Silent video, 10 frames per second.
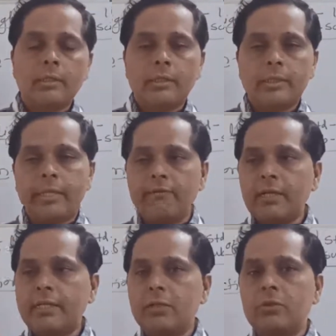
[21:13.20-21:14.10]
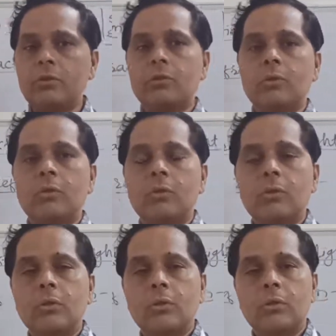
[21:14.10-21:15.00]
They will give you
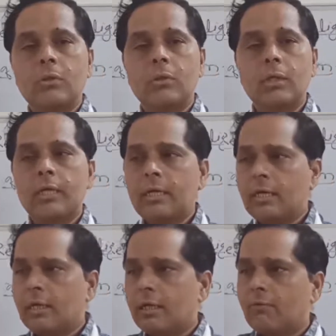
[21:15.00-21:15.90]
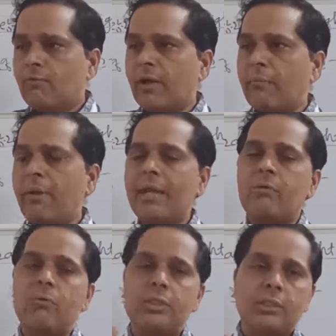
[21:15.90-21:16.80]
1 mark
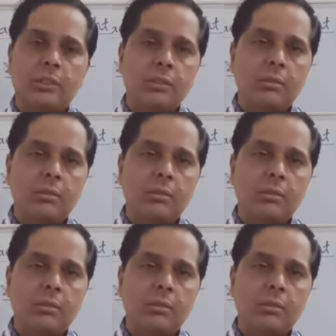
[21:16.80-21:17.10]
question.